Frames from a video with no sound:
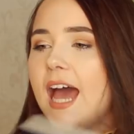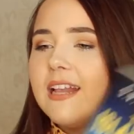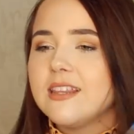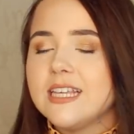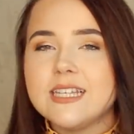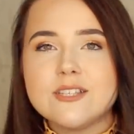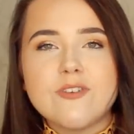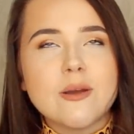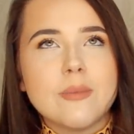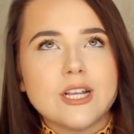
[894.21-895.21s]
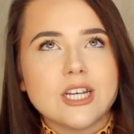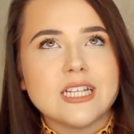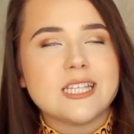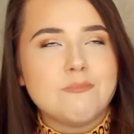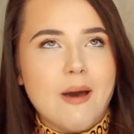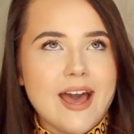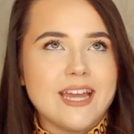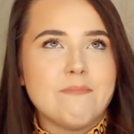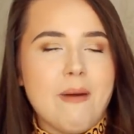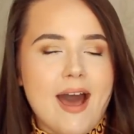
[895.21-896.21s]
And this is very much
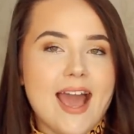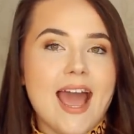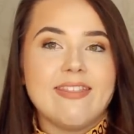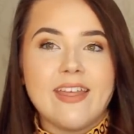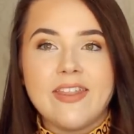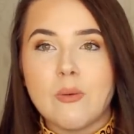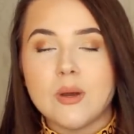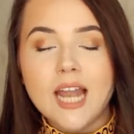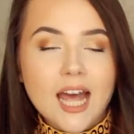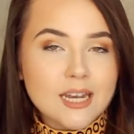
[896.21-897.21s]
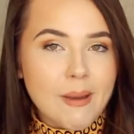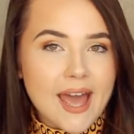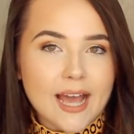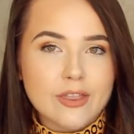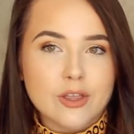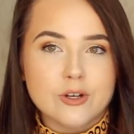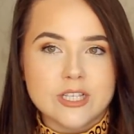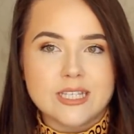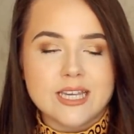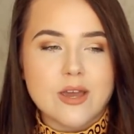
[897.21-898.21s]
inspired by And Then There Were None by Agatha
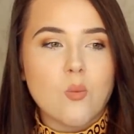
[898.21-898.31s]
Christie,